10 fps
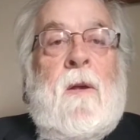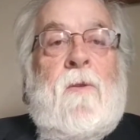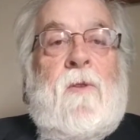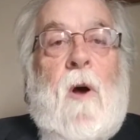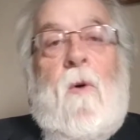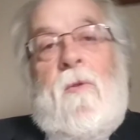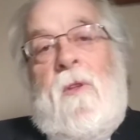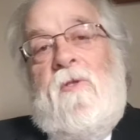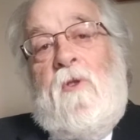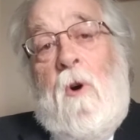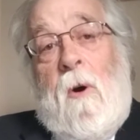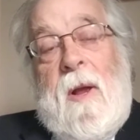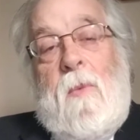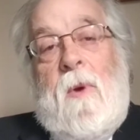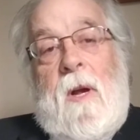So the
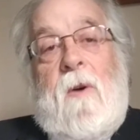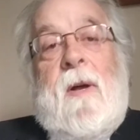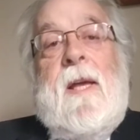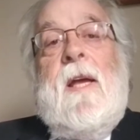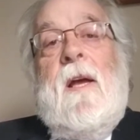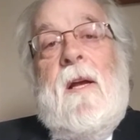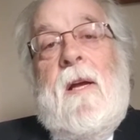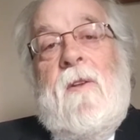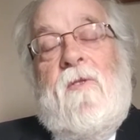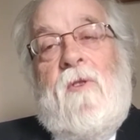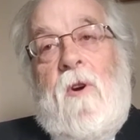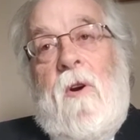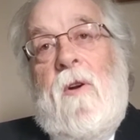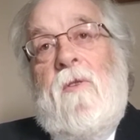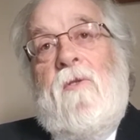story really
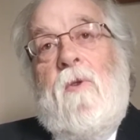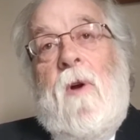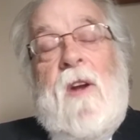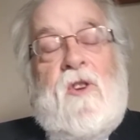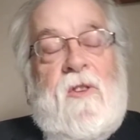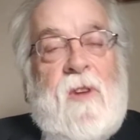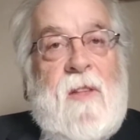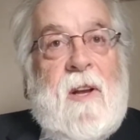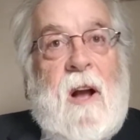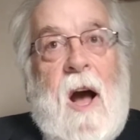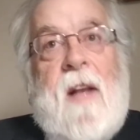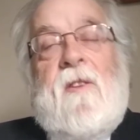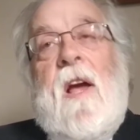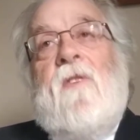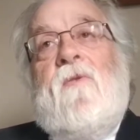concerns, or I should say the
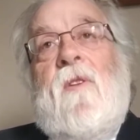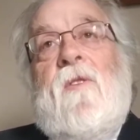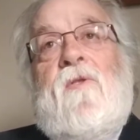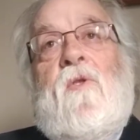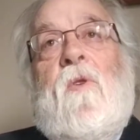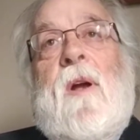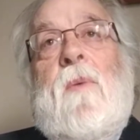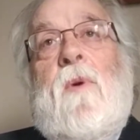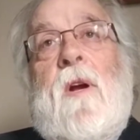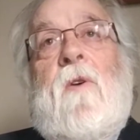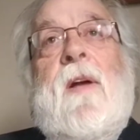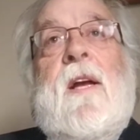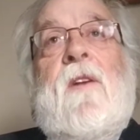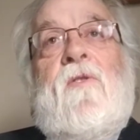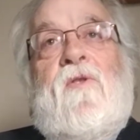context for the story really
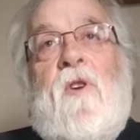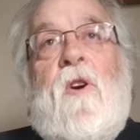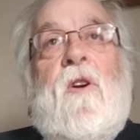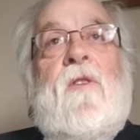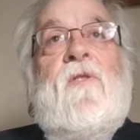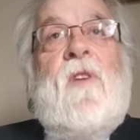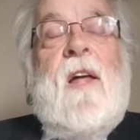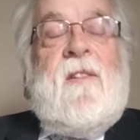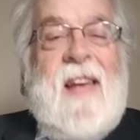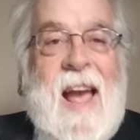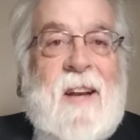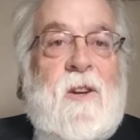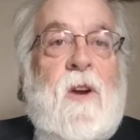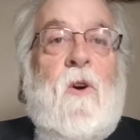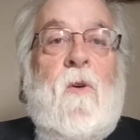concerns a
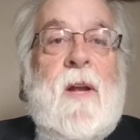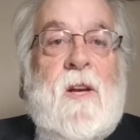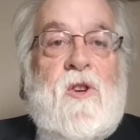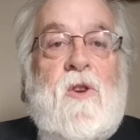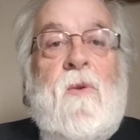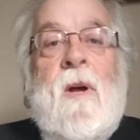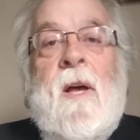technical issue.